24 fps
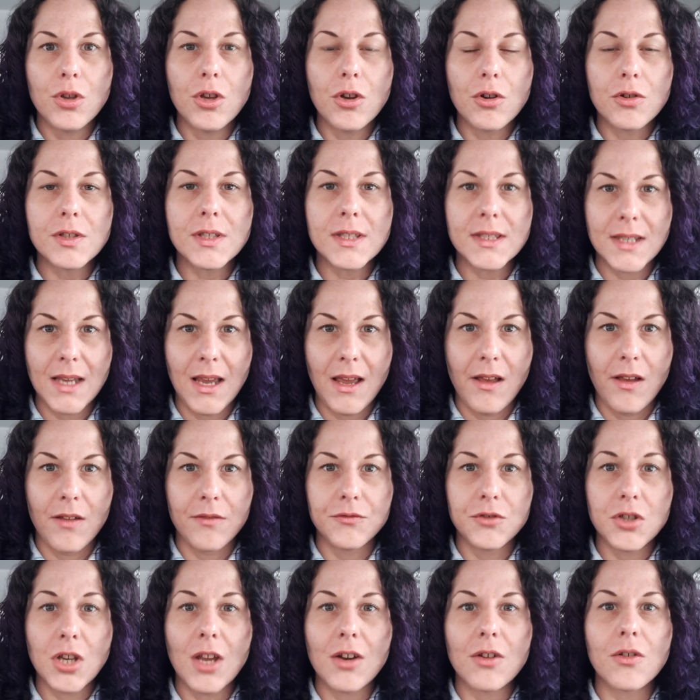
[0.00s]
yourself,
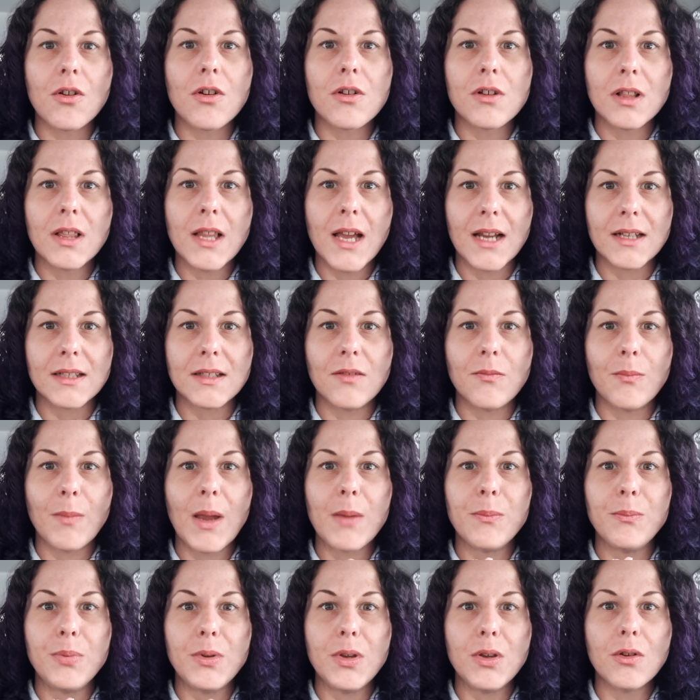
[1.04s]
General Collective, my
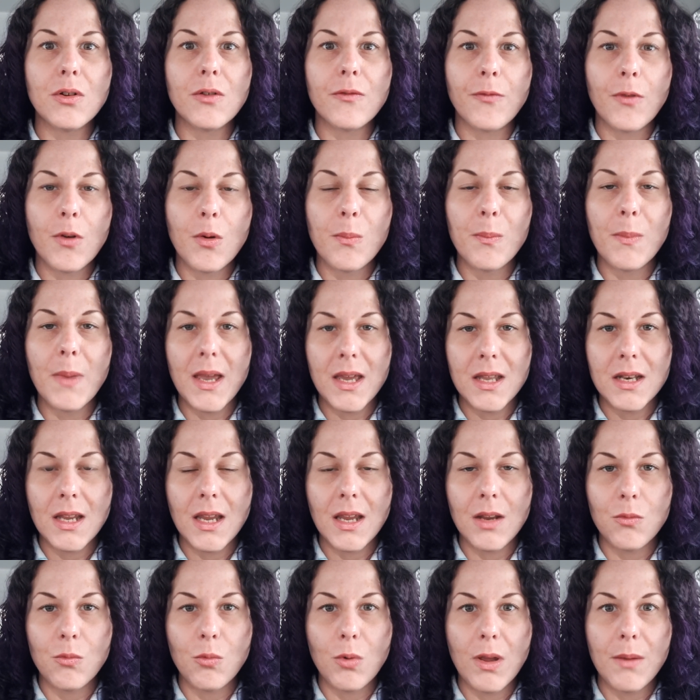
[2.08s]
beautiful men
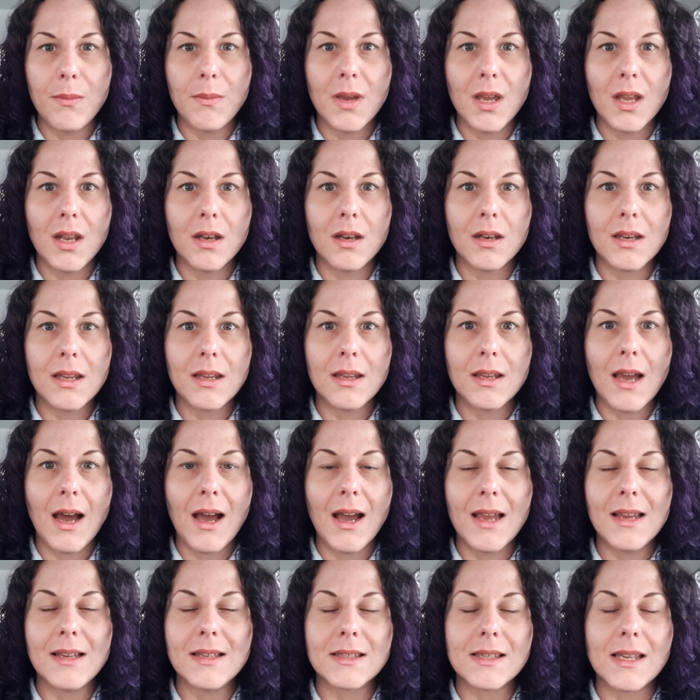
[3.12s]
and women,
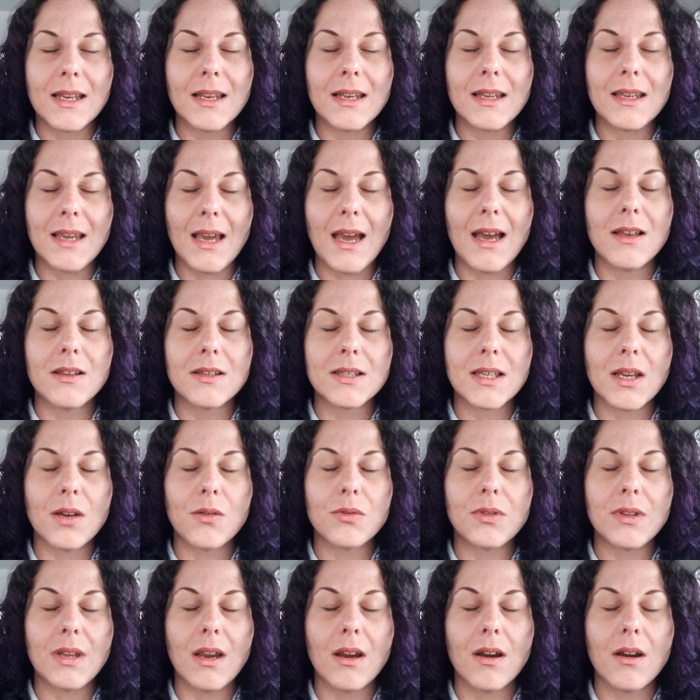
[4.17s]
guys and gals
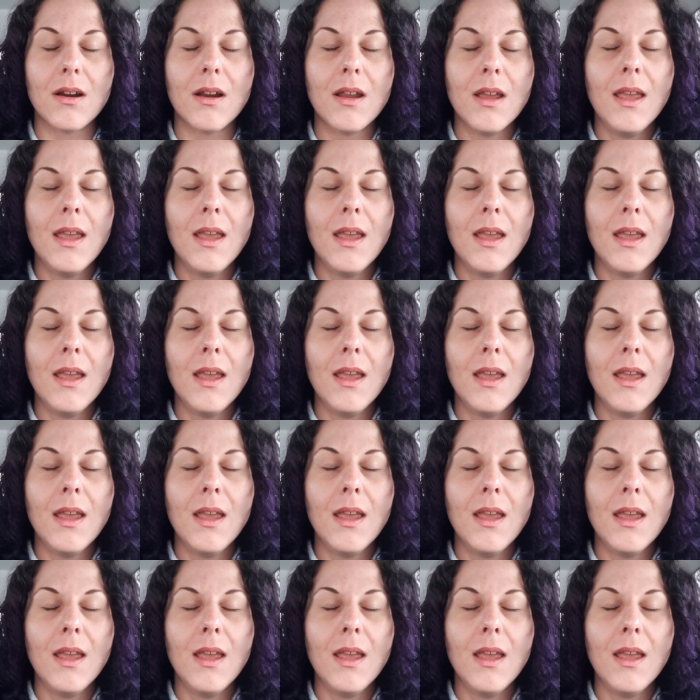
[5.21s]
out there,